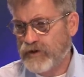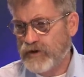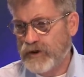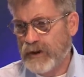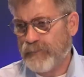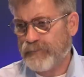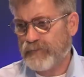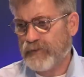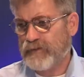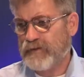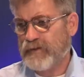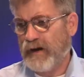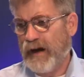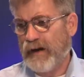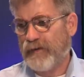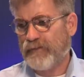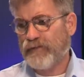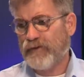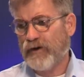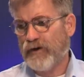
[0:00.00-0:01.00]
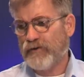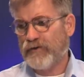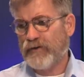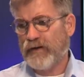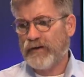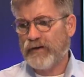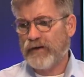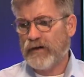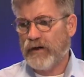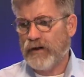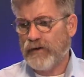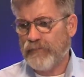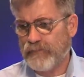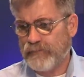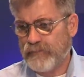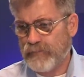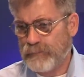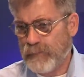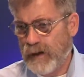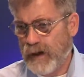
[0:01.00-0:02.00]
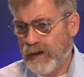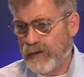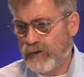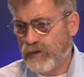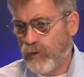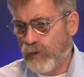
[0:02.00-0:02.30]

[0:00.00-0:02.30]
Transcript: ships attacked Thursday in the Gulf of Oman,